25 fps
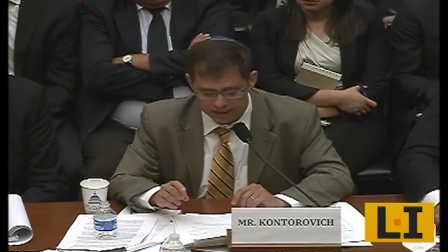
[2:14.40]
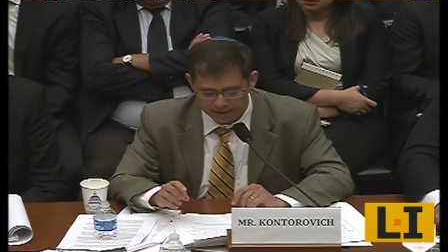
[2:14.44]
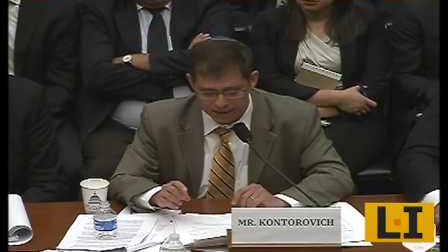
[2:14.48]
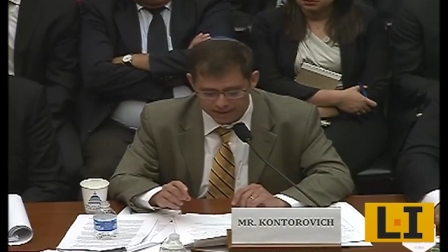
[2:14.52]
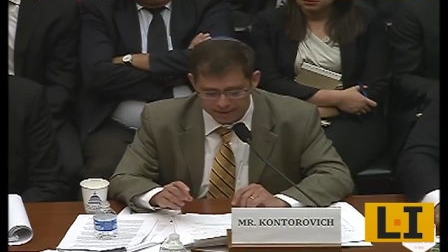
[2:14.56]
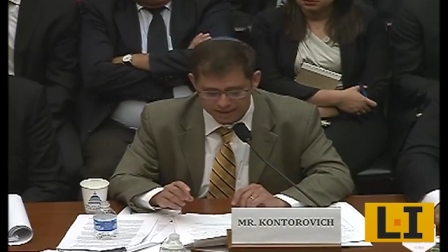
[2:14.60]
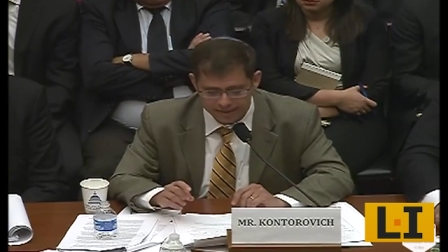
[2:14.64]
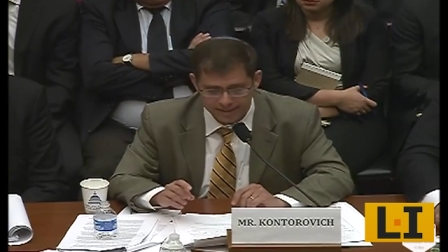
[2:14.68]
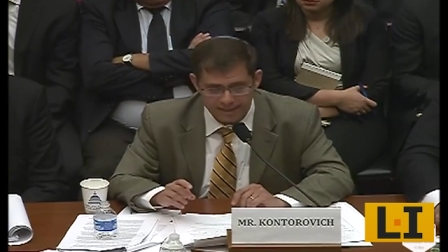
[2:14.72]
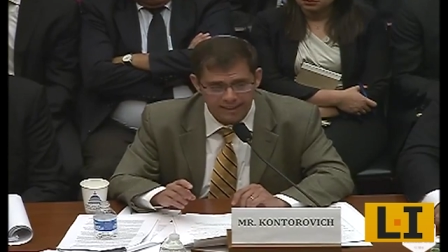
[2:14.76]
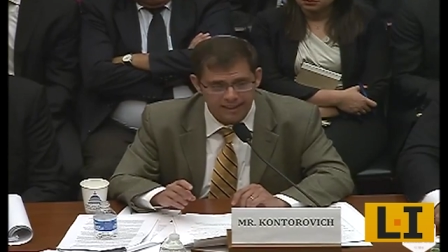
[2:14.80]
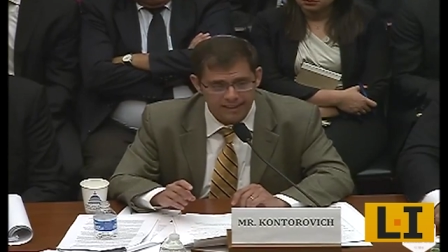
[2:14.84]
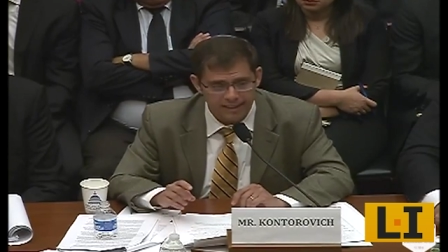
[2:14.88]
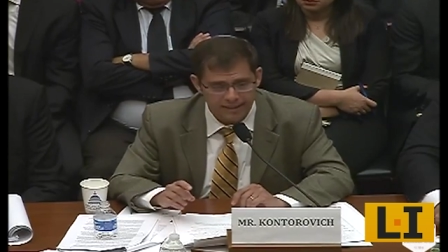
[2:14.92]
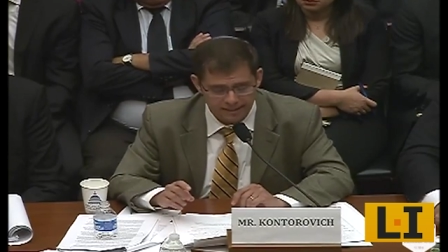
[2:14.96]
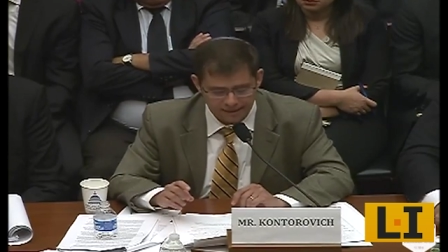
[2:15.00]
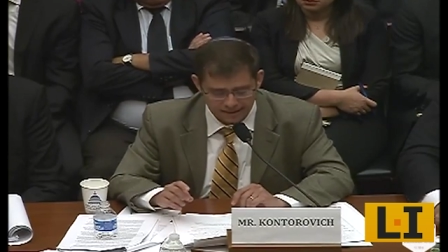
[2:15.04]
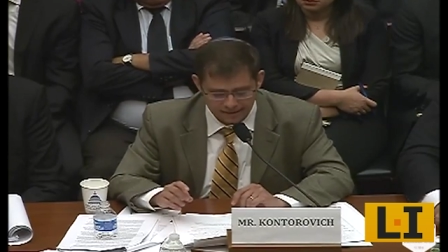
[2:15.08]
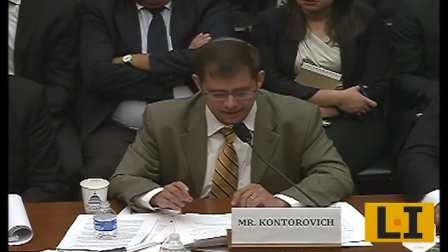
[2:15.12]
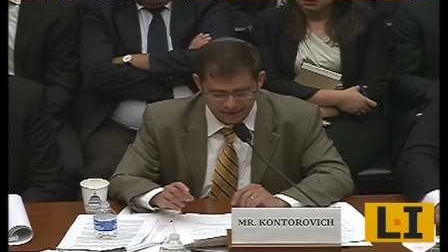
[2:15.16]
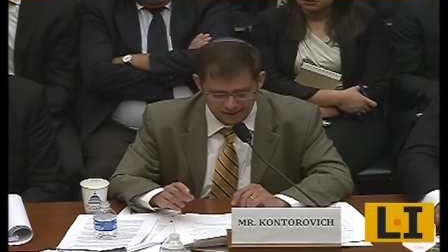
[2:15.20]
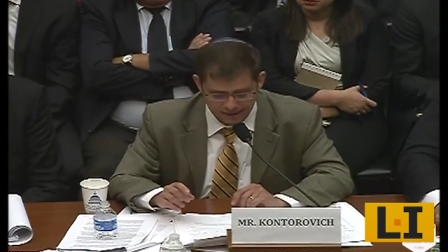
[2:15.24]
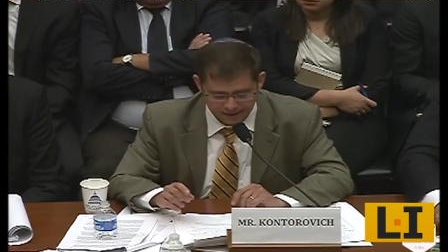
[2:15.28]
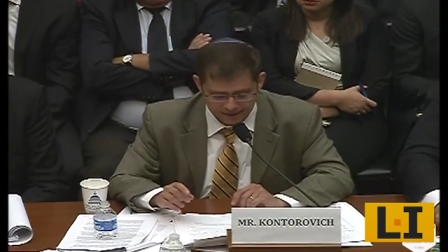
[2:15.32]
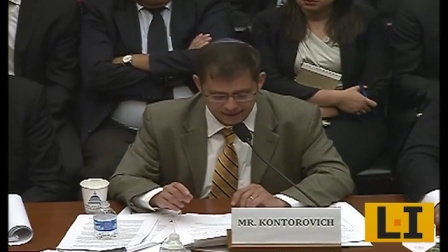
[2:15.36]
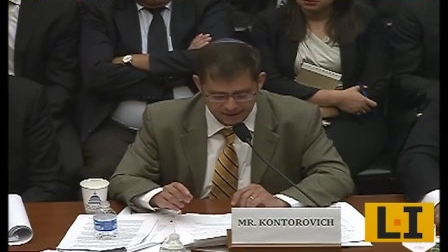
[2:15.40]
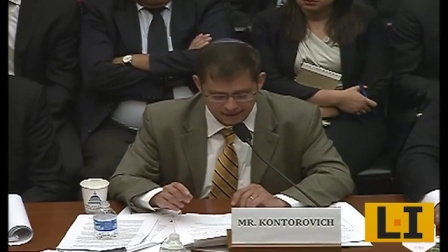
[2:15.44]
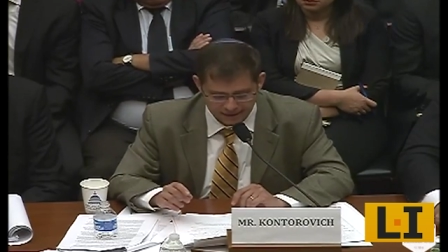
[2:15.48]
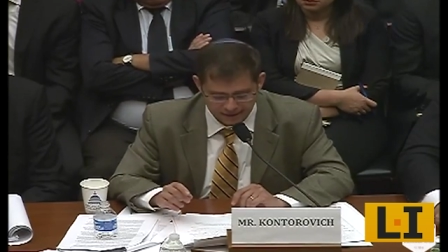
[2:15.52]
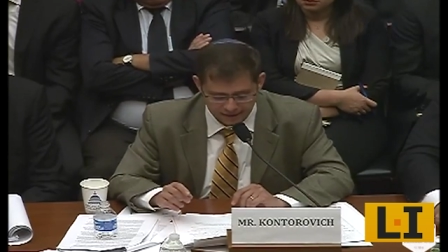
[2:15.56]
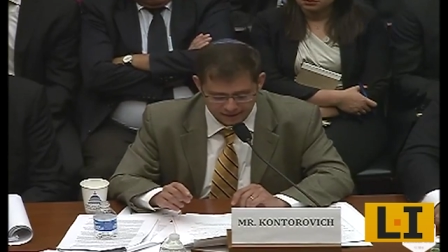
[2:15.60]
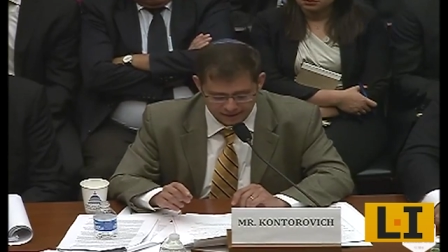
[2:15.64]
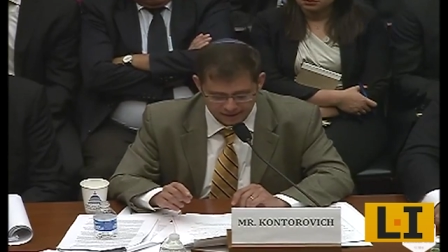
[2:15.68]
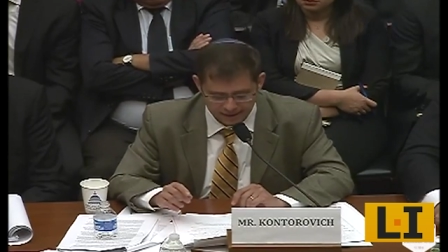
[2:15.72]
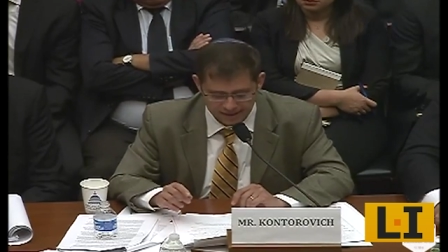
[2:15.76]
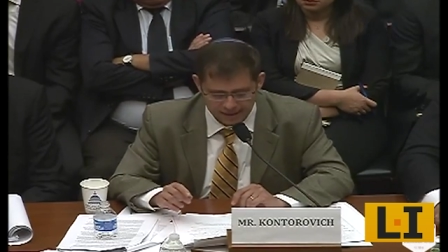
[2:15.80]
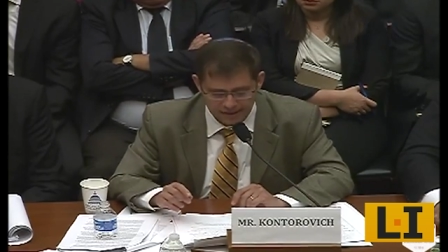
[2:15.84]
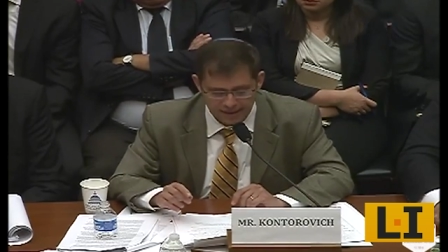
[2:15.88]
In signing the
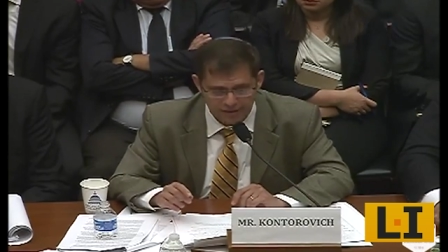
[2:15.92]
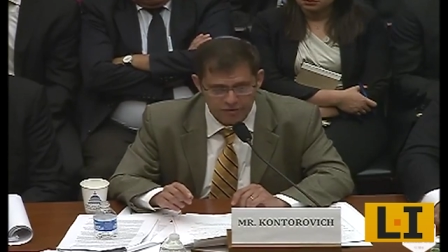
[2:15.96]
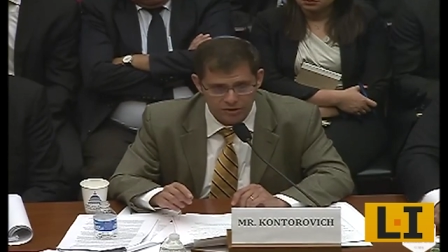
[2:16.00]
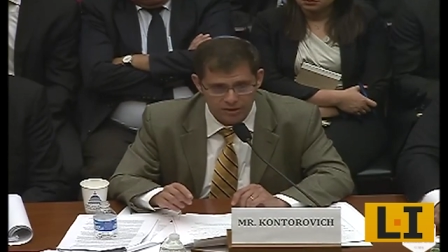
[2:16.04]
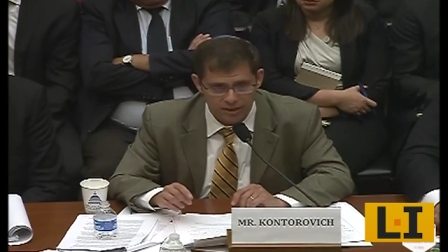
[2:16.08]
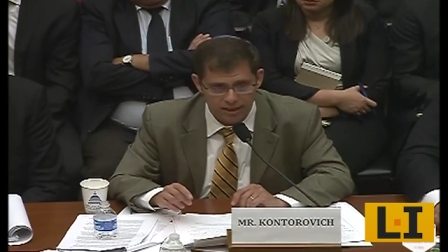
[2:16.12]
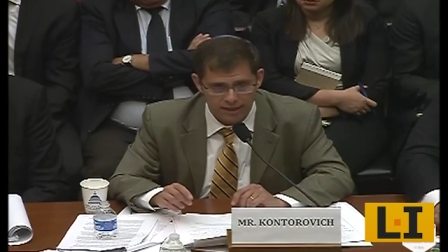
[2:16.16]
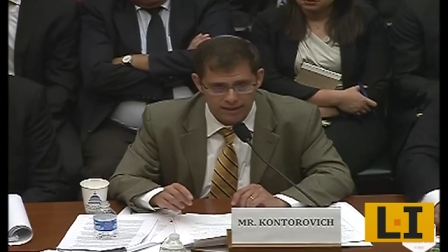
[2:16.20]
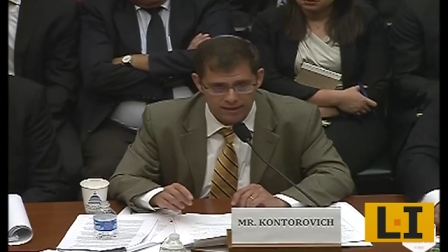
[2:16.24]
1997